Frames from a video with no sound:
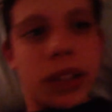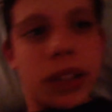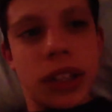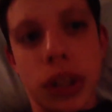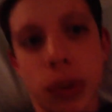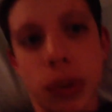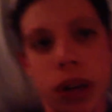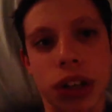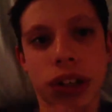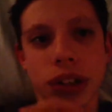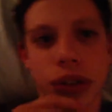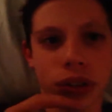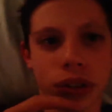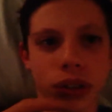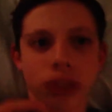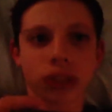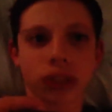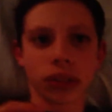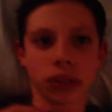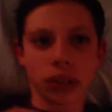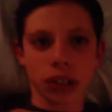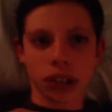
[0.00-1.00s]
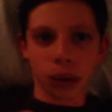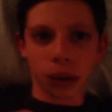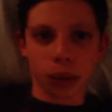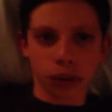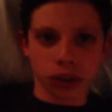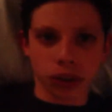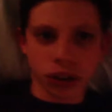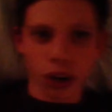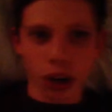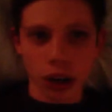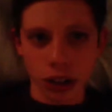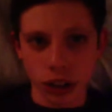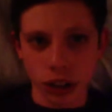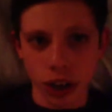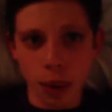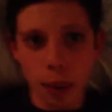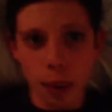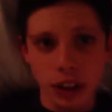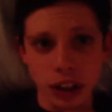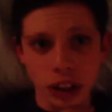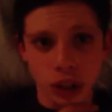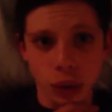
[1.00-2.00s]
situation, or, you know, starting to go in
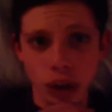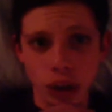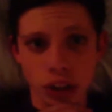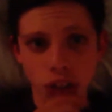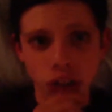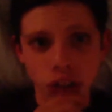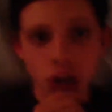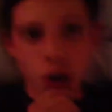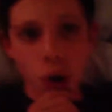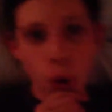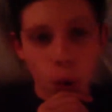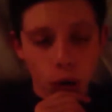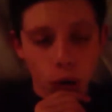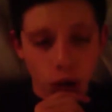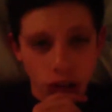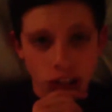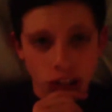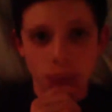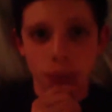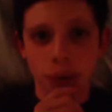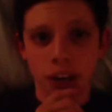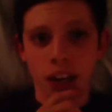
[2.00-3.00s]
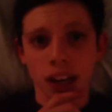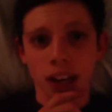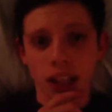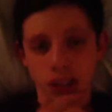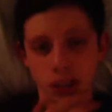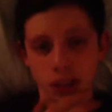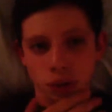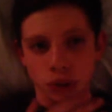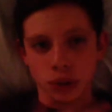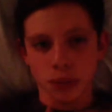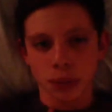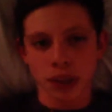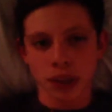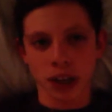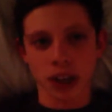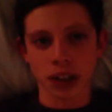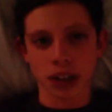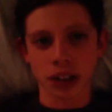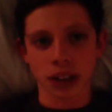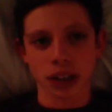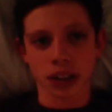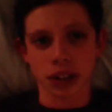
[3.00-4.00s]
my situation, you know what it's going to be like. And trust me,
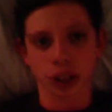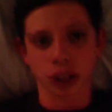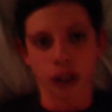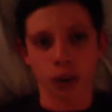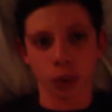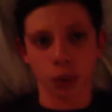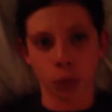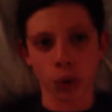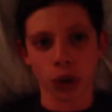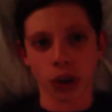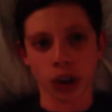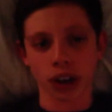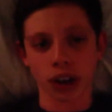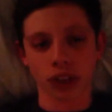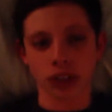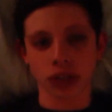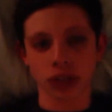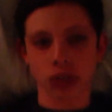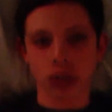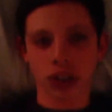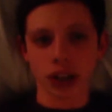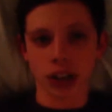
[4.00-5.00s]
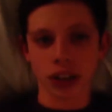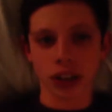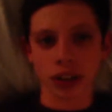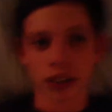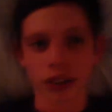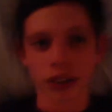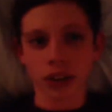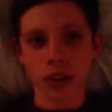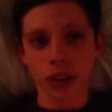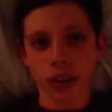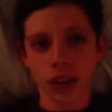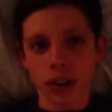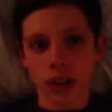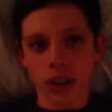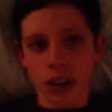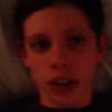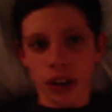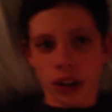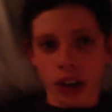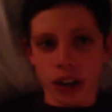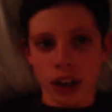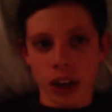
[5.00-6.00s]
guys, it is hard work to try and,
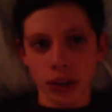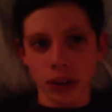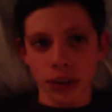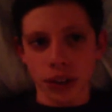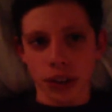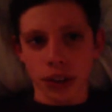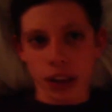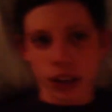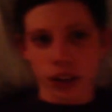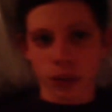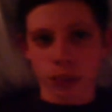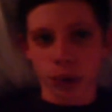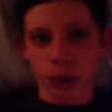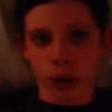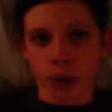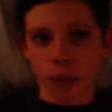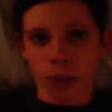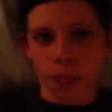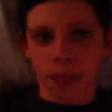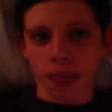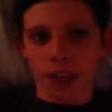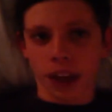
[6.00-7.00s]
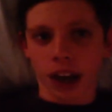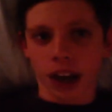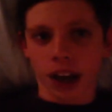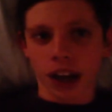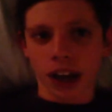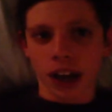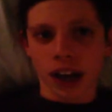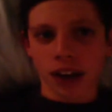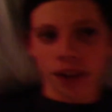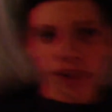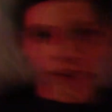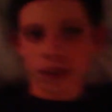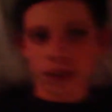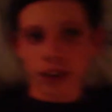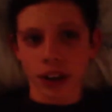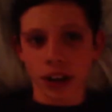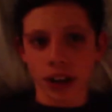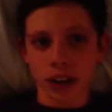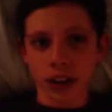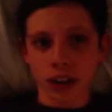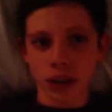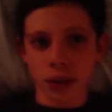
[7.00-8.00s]
you know, do this. But I have
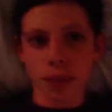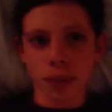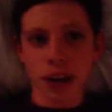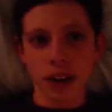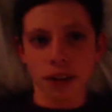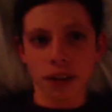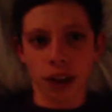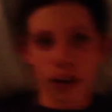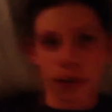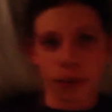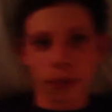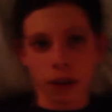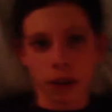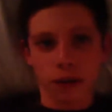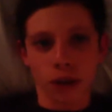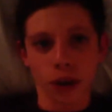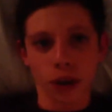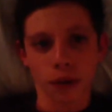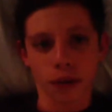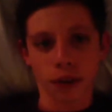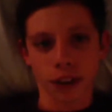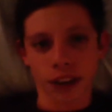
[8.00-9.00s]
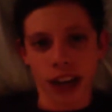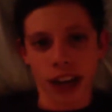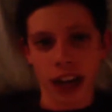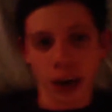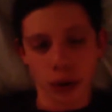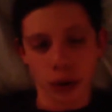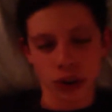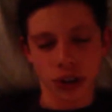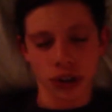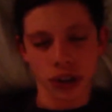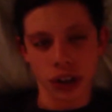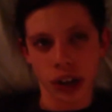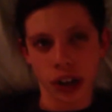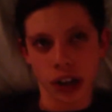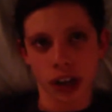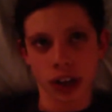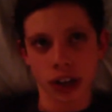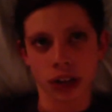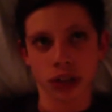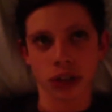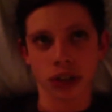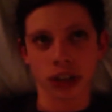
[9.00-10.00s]
submitted my form for Yaush.
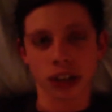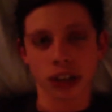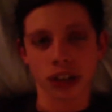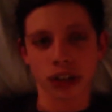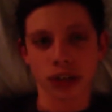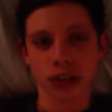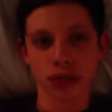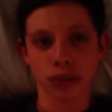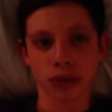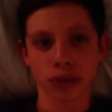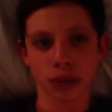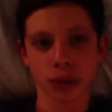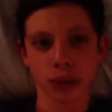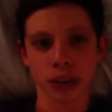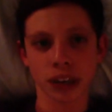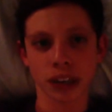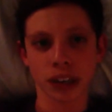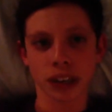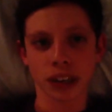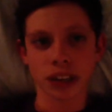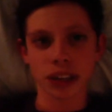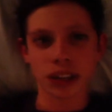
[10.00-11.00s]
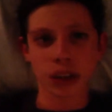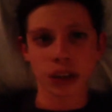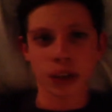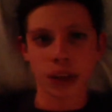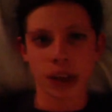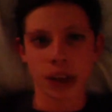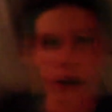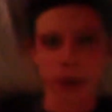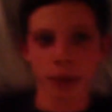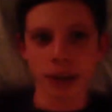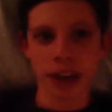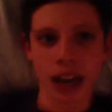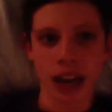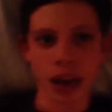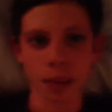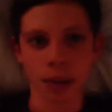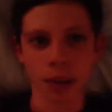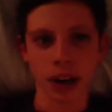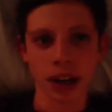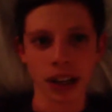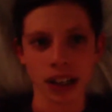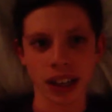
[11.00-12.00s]
It should take 2 to 3 weeks, so then I'll be getting
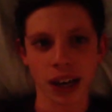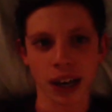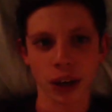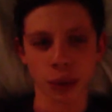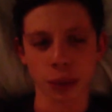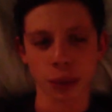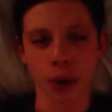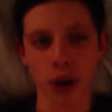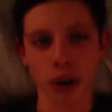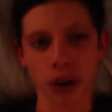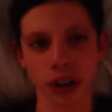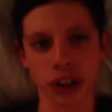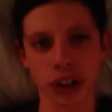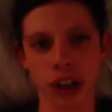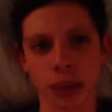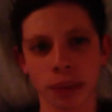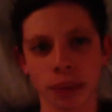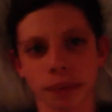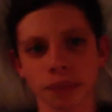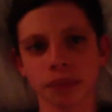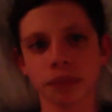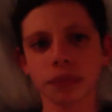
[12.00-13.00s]
my Yaush partnership.